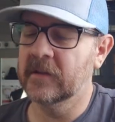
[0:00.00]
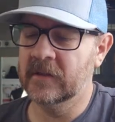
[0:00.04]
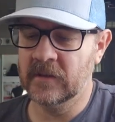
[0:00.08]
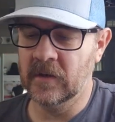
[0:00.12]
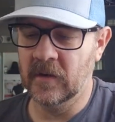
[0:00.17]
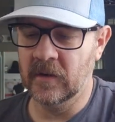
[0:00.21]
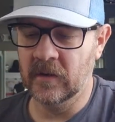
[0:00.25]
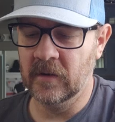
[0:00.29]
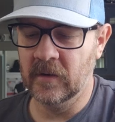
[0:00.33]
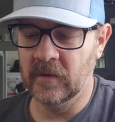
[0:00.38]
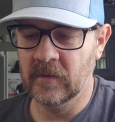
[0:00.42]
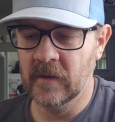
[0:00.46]

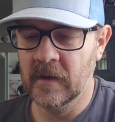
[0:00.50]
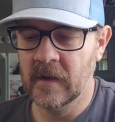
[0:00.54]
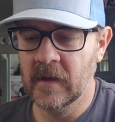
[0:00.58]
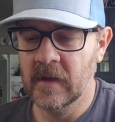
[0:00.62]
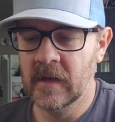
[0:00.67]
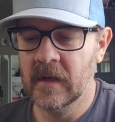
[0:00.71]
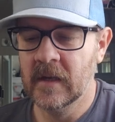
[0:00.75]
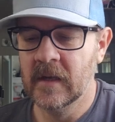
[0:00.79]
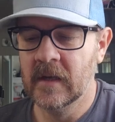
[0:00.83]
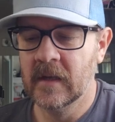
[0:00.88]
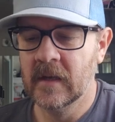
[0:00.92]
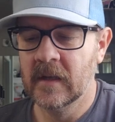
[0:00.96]
So
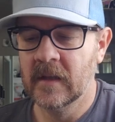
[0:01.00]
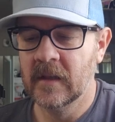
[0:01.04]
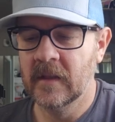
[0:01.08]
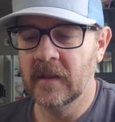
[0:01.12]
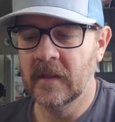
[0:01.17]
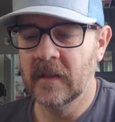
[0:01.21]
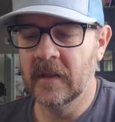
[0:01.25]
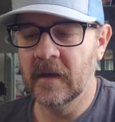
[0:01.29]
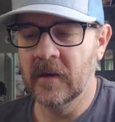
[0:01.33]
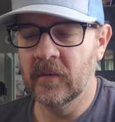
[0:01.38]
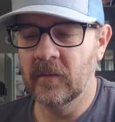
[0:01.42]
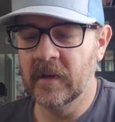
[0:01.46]

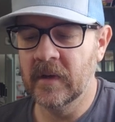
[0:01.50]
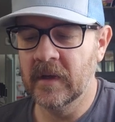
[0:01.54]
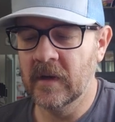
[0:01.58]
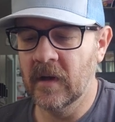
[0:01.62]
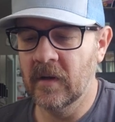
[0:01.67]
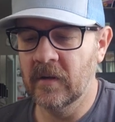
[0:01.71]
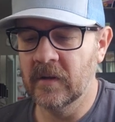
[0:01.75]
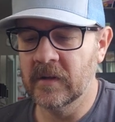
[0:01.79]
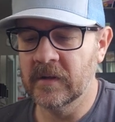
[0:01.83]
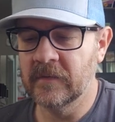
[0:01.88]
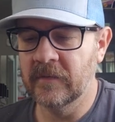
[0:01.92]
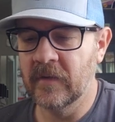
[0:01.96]
there we
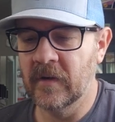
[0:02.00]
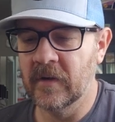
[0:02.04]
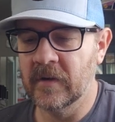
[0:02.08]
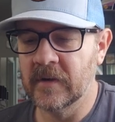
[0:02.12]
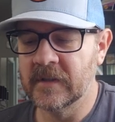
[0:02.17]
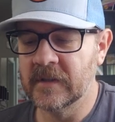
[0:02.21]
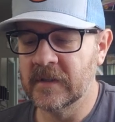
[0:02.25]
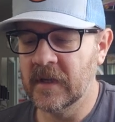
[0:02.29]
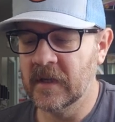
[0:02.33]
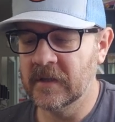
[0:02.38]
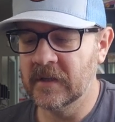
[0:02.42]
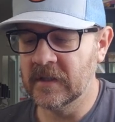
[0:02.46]
go as far
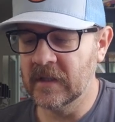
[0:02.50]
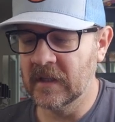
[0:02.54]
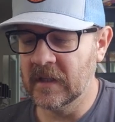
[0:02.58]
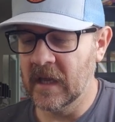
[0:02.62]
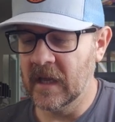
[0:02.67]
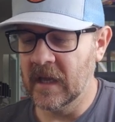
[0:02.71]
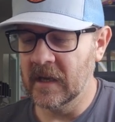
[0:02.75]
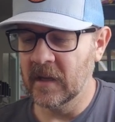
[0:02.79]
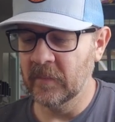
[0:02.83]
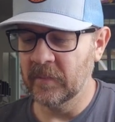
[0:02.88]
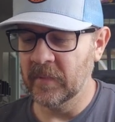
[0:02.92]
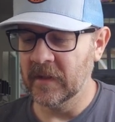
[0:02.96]
as touching
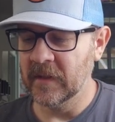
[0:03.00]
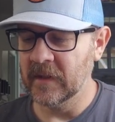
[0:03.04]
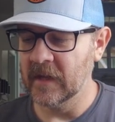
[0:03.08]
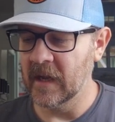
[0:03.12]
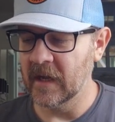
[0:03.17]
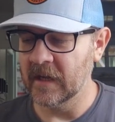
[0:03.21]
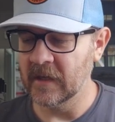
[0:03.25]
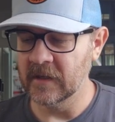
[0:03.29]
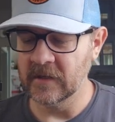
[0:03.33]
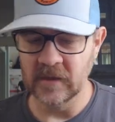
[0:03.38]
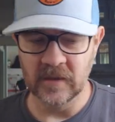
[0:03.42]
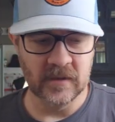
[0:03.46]
that up, and then I
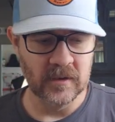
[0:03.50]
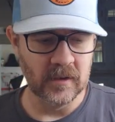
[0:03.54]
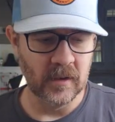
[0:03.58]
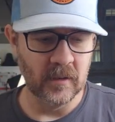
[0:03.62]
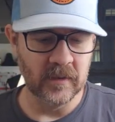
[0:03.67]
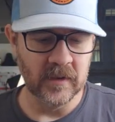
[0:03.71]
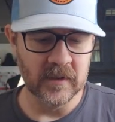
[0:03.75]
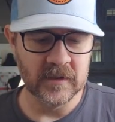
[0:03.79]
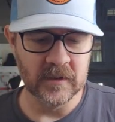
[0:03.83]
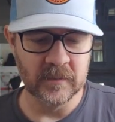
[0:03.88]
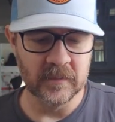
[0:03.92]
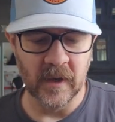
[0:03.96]
can just throw
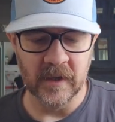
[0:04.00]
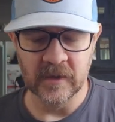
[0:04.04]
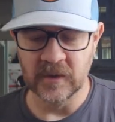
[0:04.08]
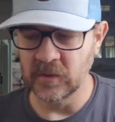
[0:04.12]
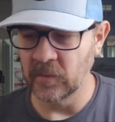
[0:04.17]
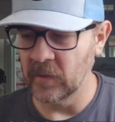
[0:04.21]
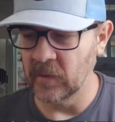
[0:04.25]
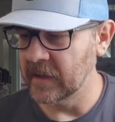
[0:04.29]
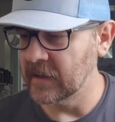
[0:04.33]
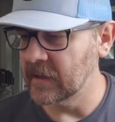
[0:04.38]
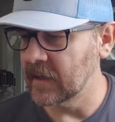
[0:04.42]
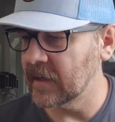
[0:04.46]
this sponge
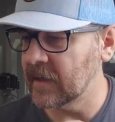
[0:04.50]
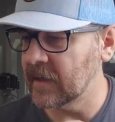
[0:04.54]
away and not